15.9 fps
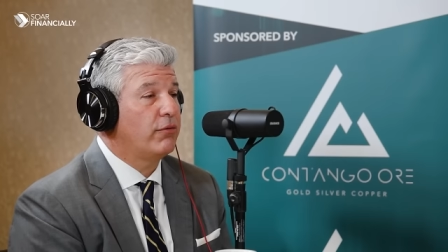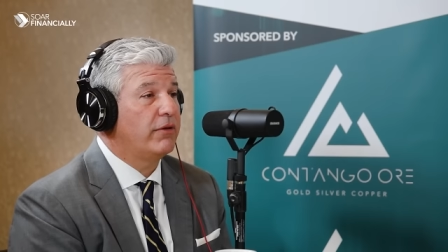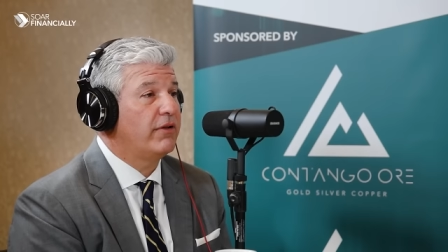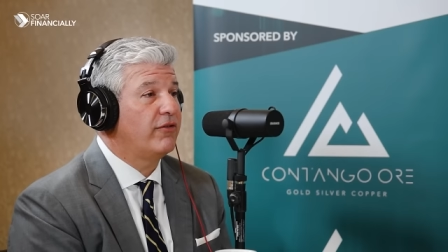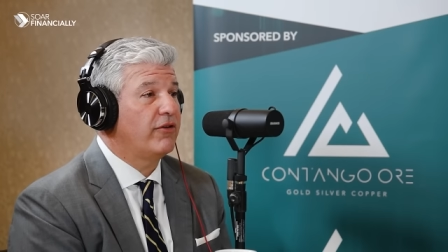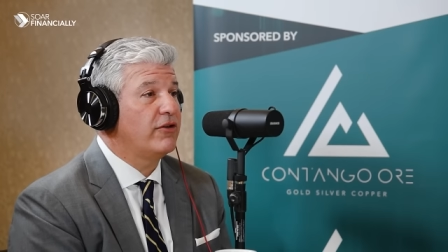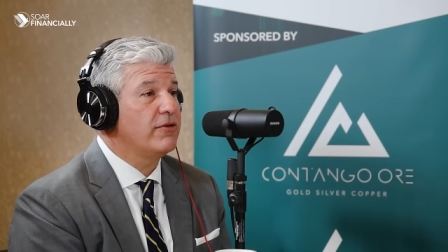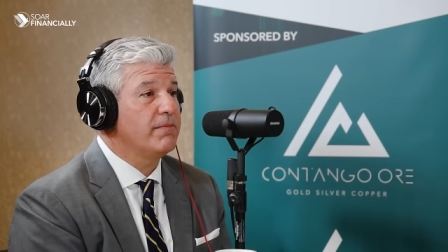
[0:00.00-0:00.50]
to a
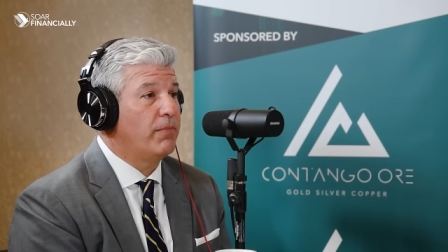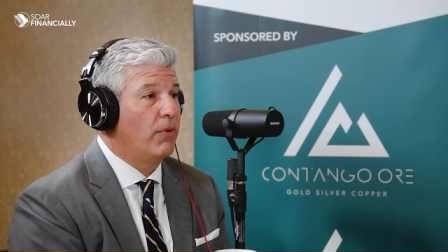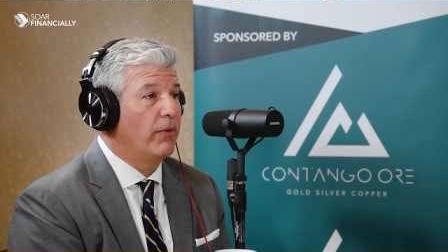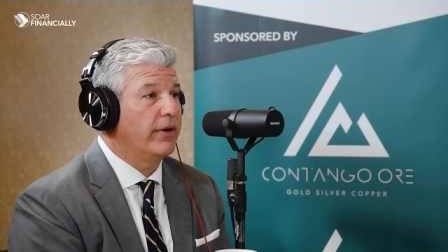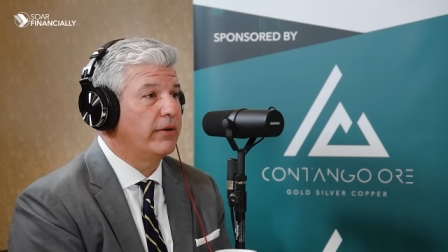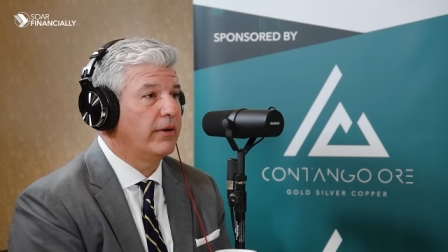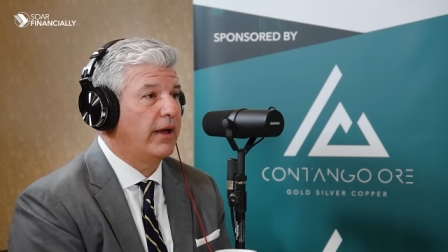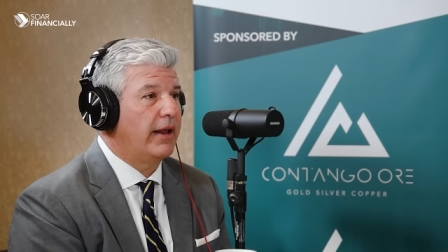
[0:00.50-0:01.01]
decision
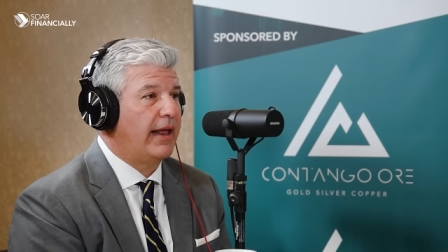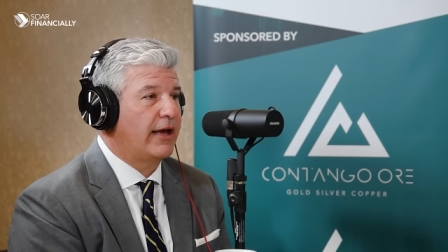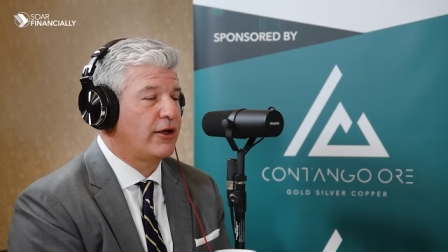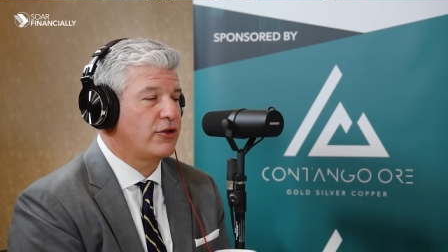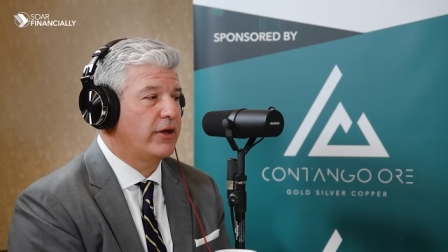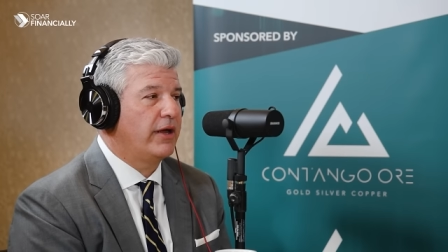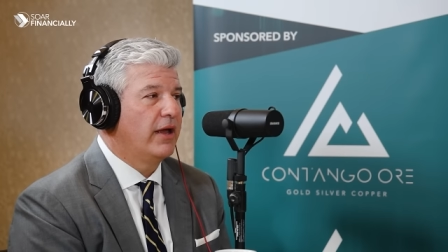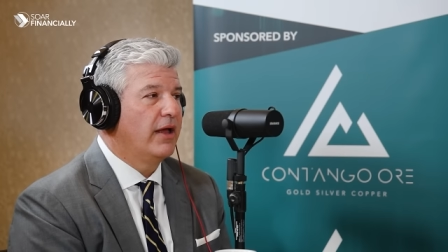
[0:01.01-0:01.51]
point. And
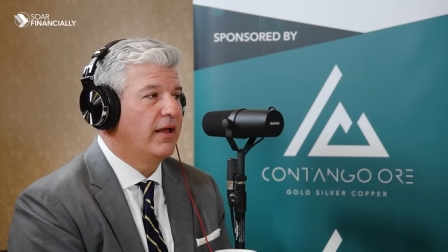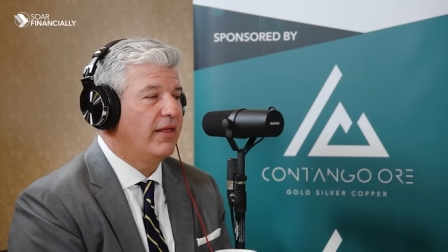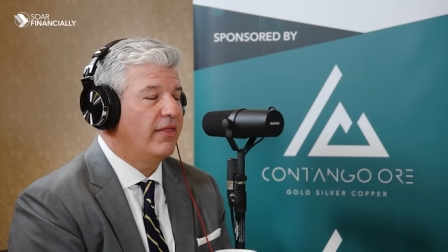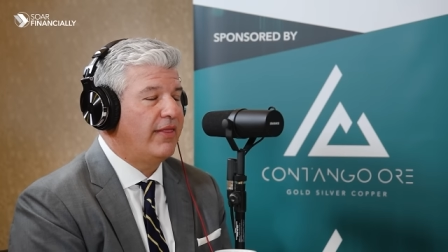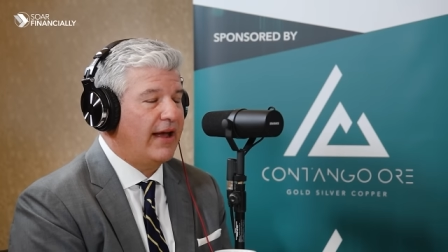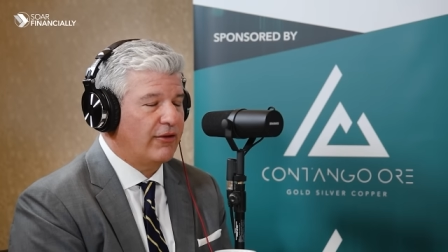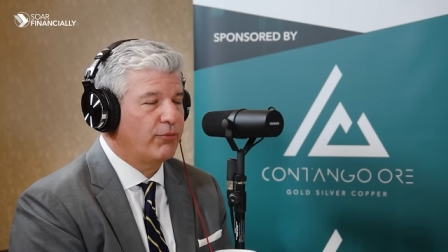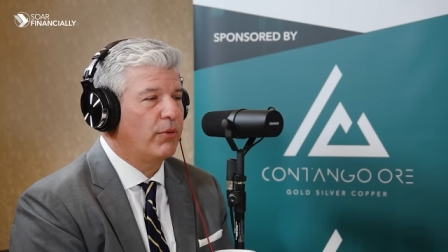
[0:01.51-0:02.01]
actually,
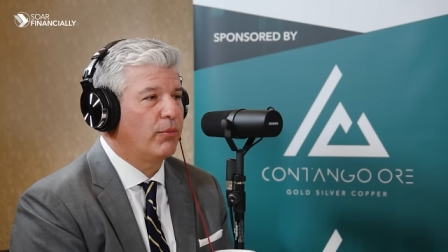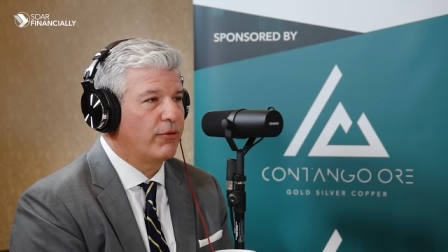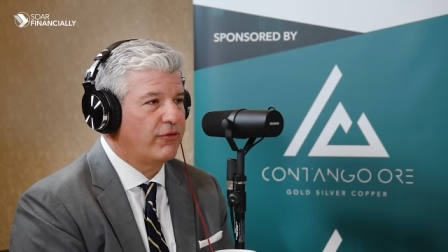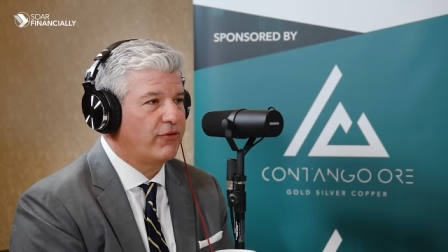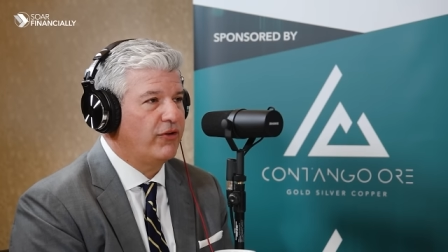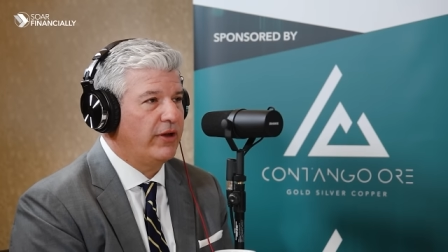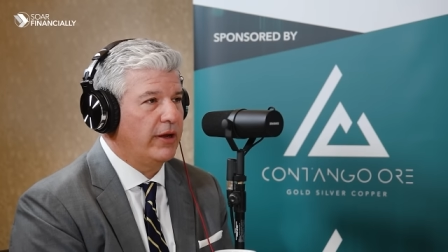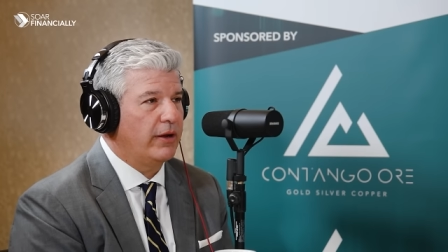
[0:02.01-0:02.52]
that's what we're
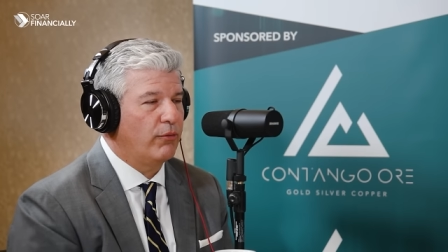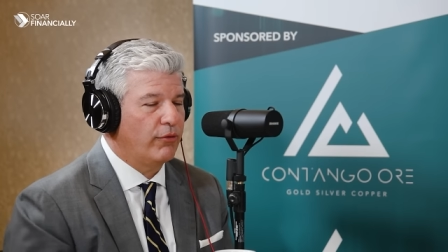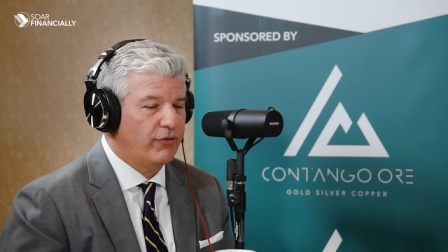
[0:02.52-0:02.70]
seeing.